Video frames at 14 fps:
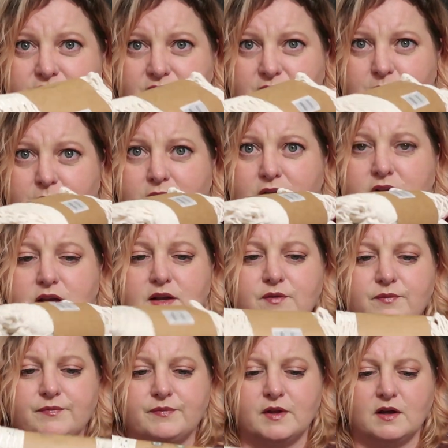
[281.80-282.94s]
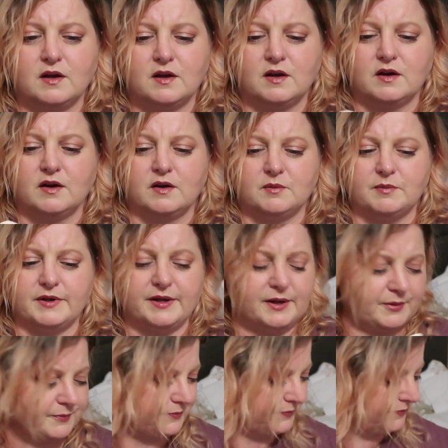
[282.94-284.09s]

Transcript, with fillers: to somebody. But yeah.